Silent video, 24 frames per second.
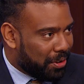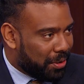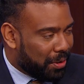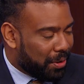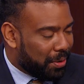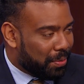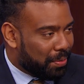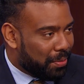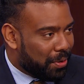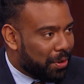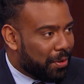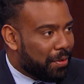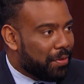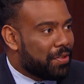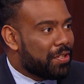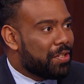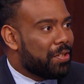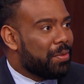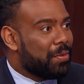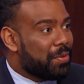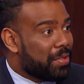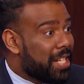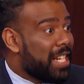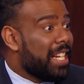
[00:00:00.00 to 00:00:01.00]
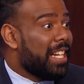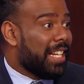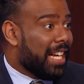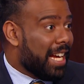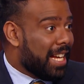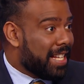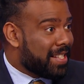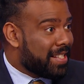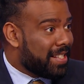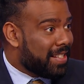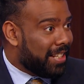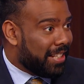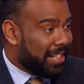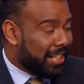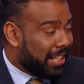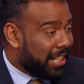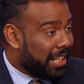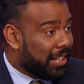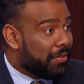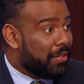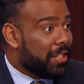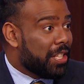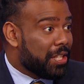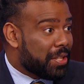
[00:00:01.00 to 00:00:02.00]
their roofs, who see it as an
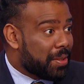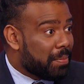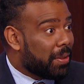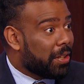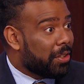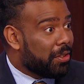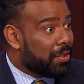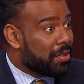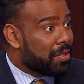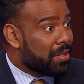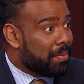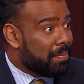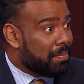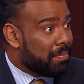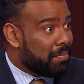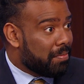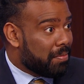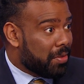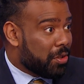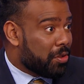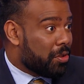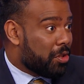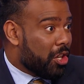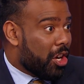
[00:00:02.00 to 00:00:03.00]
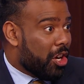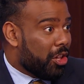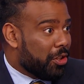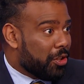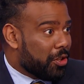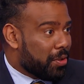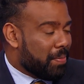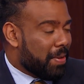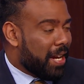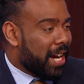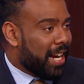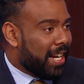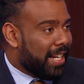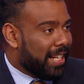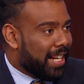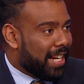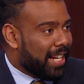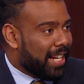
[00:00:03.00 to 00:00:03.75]
inconvenience, but there's some there's dollars behind